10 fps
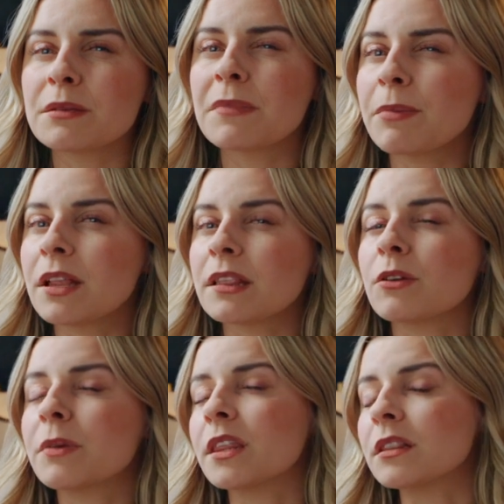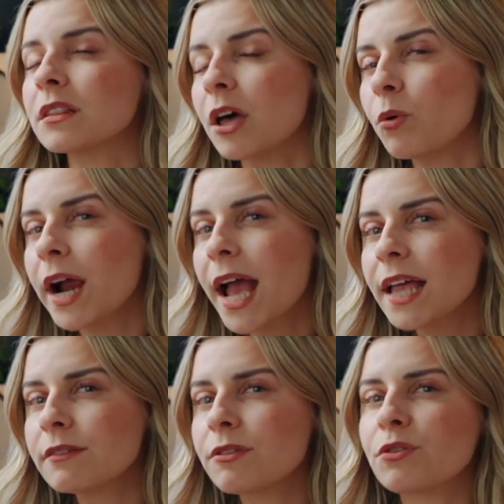to maybe a little bit the lower
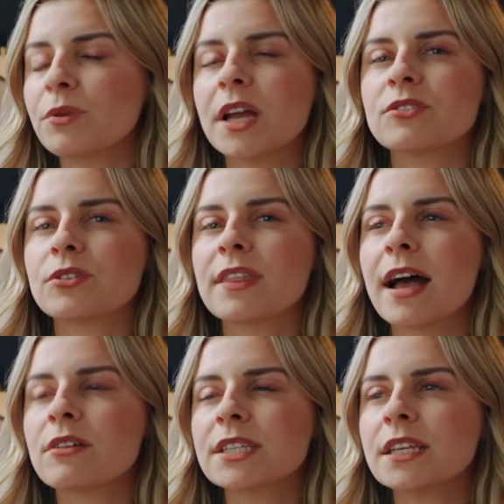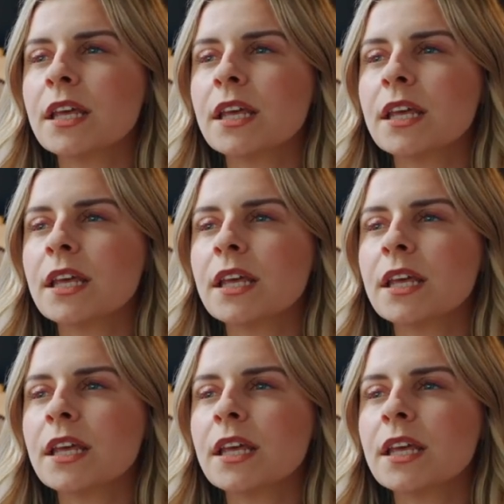end of the 300,000.